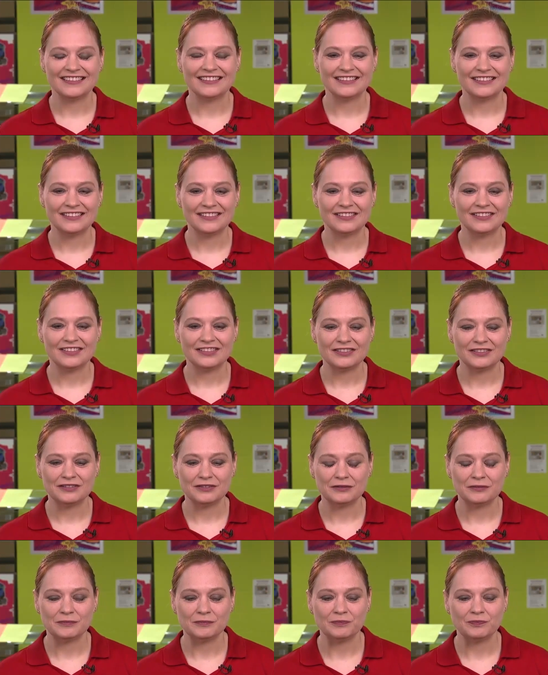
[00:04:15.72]

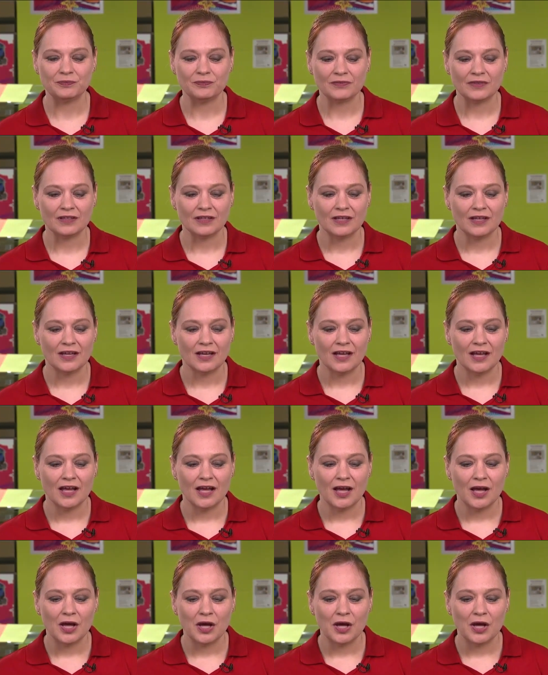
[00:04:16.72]
(silence)